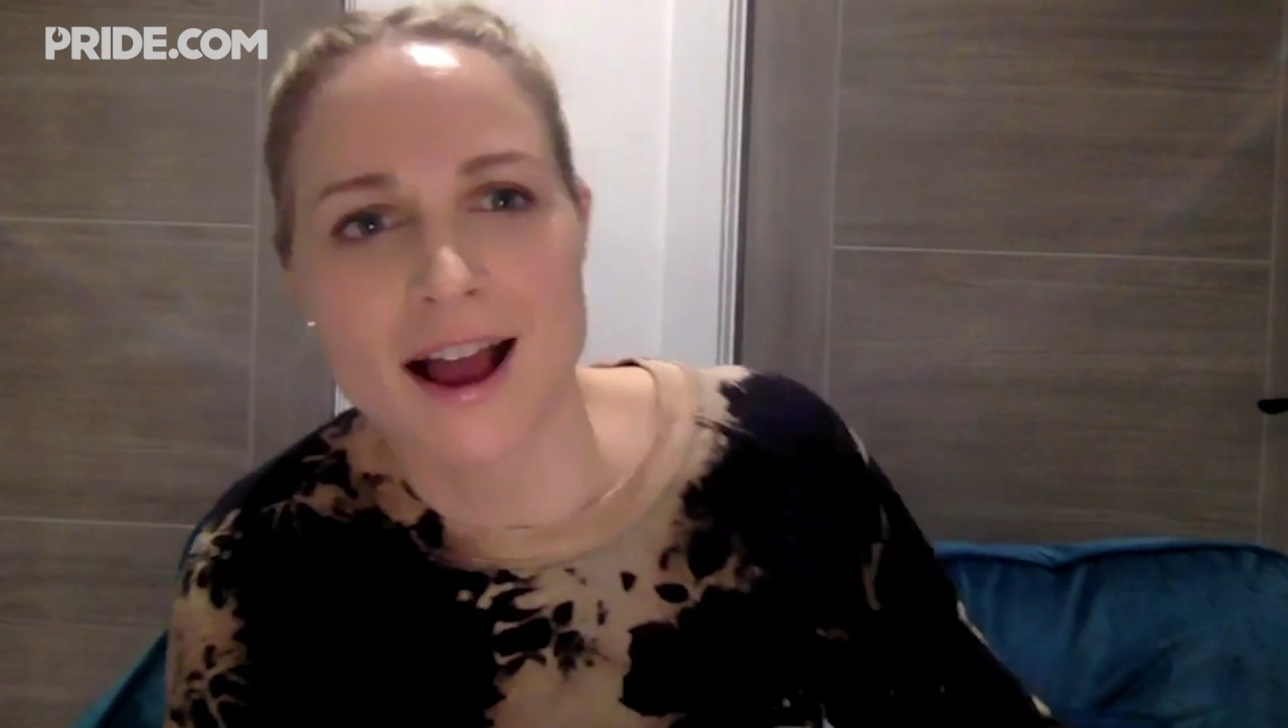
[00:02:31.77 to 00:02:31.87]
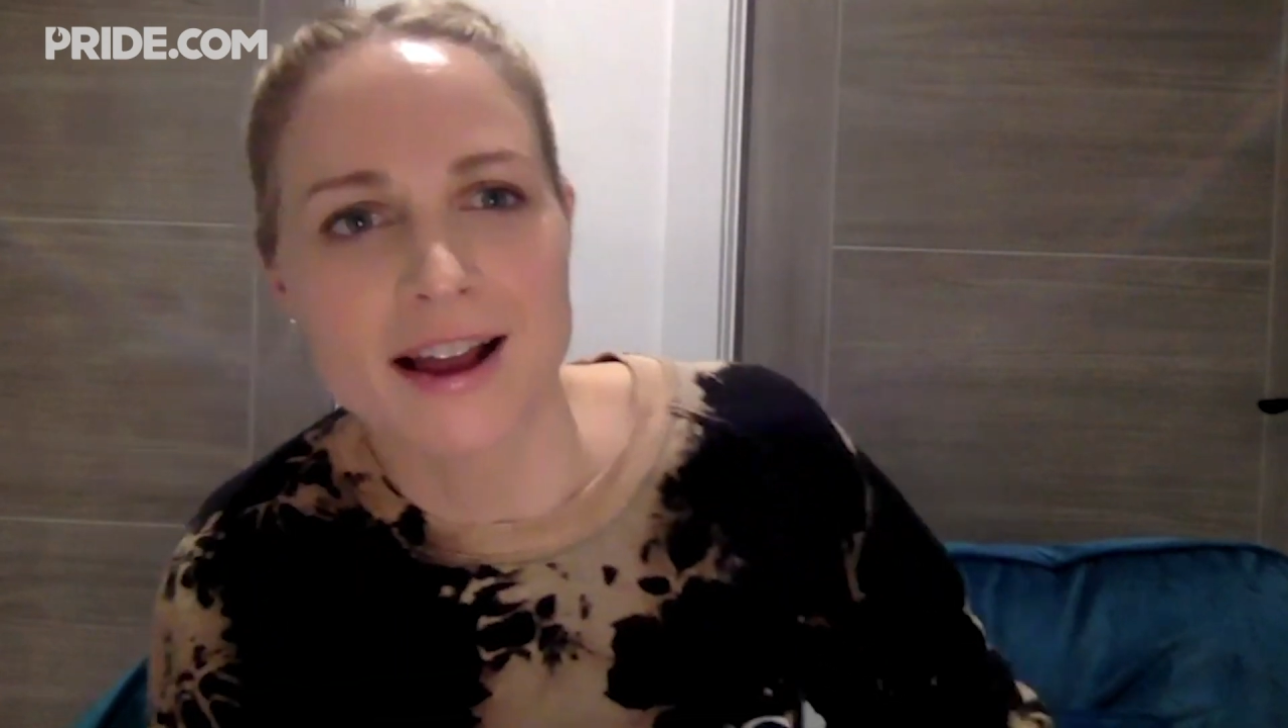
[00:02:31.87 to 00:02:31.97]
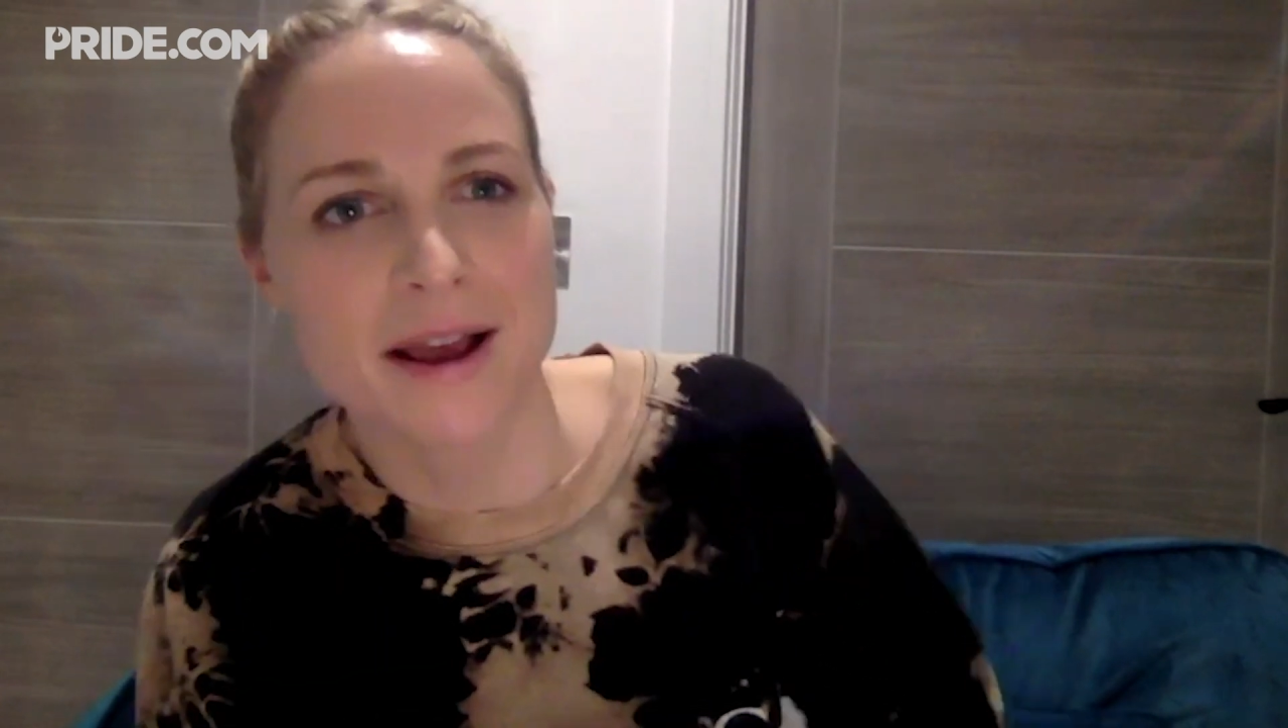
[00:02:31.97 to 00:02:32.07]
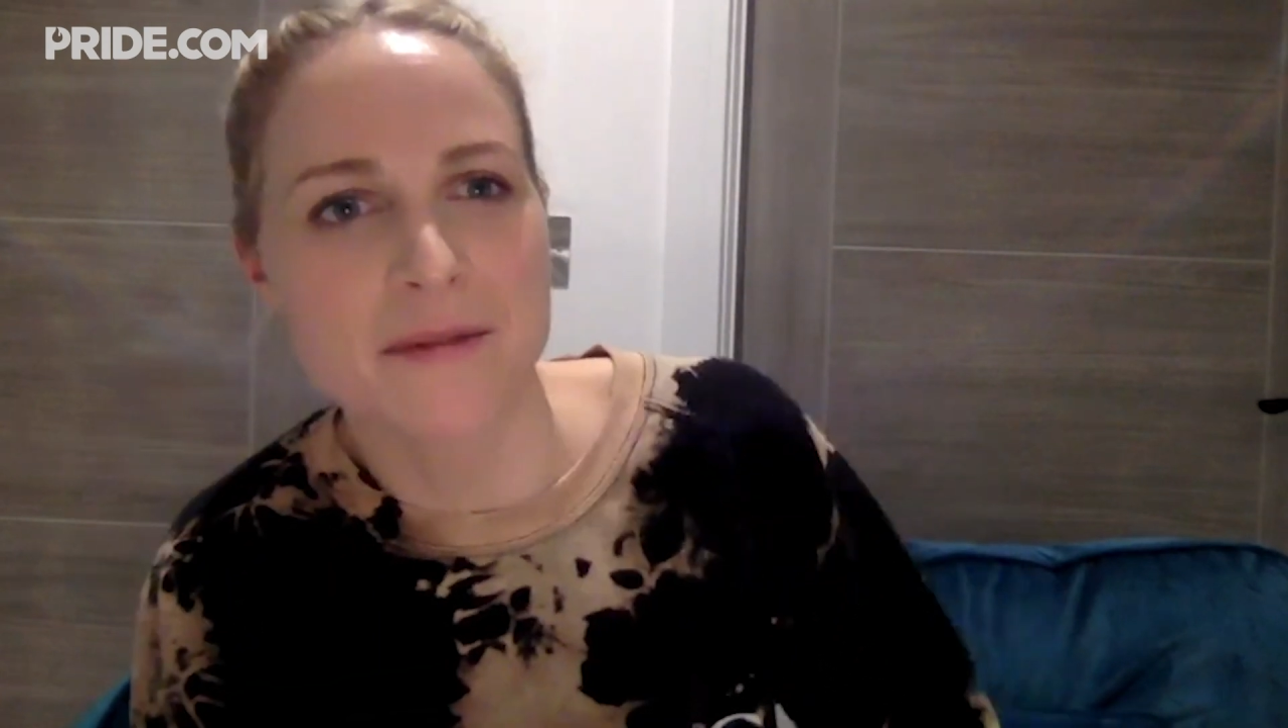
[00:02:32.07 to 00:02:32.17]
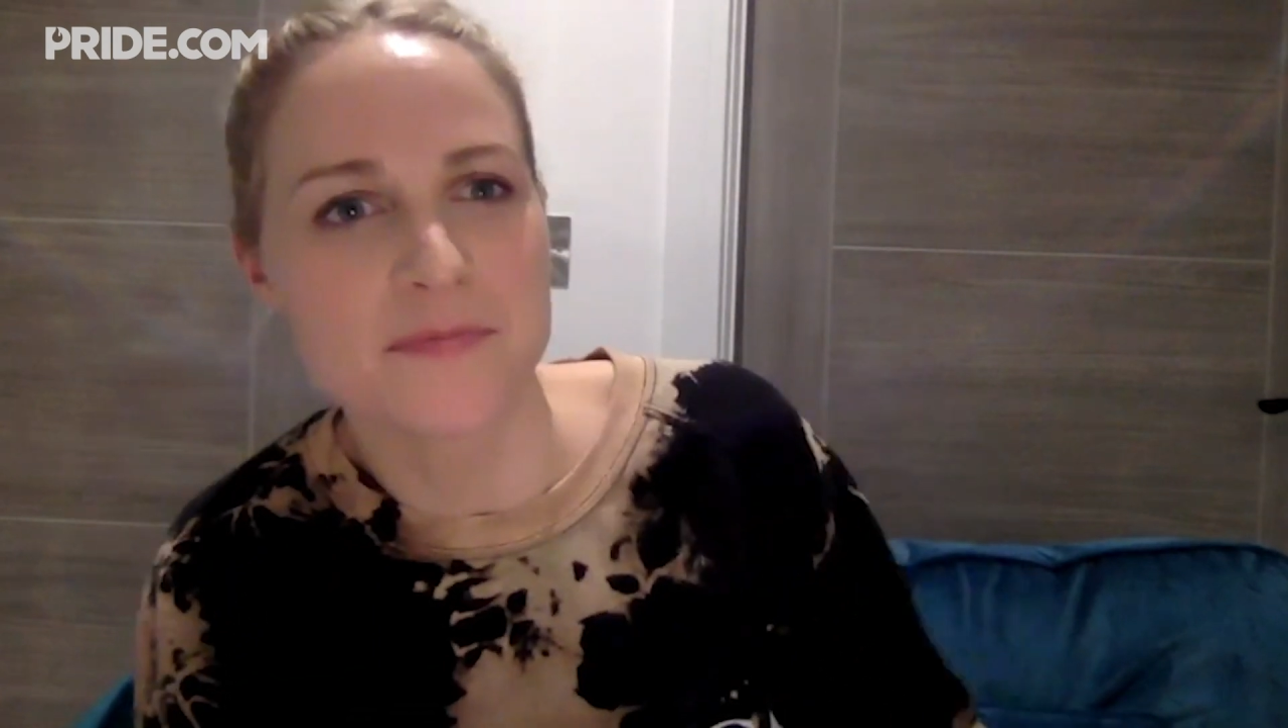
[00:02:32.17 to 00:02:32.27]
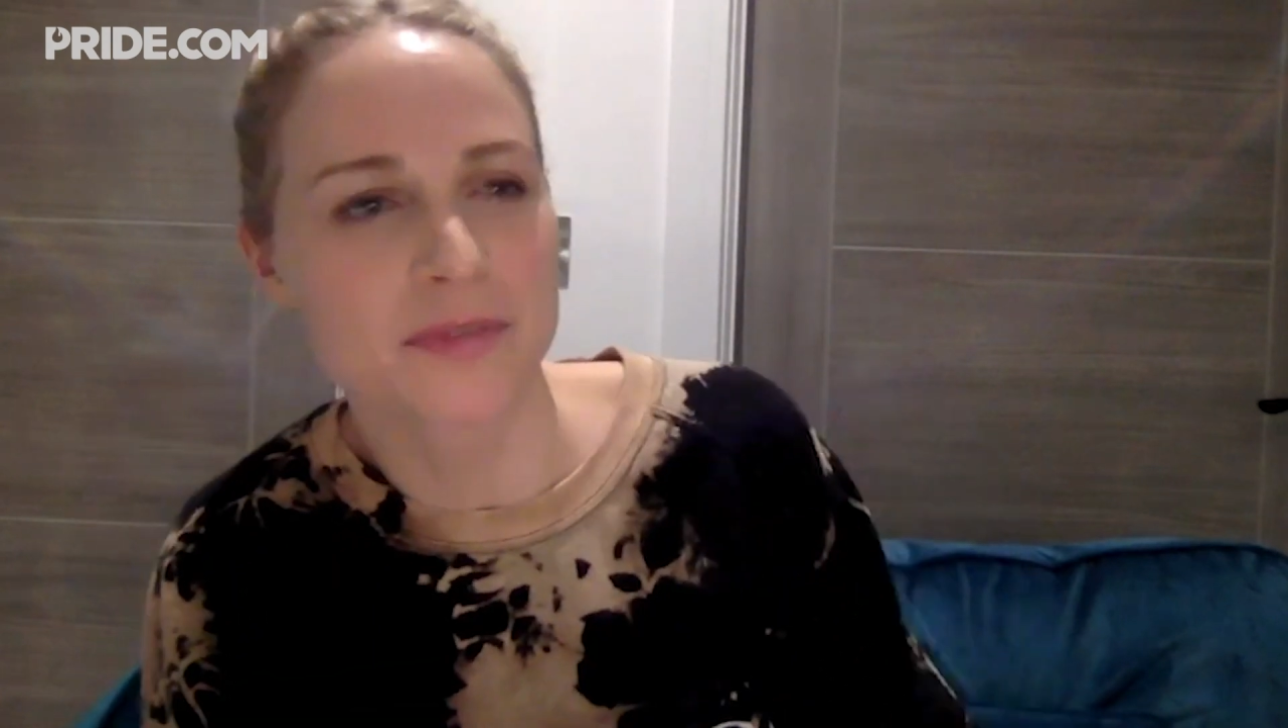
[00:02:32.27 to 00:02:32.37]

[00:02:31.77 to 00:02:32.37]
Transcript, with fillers: and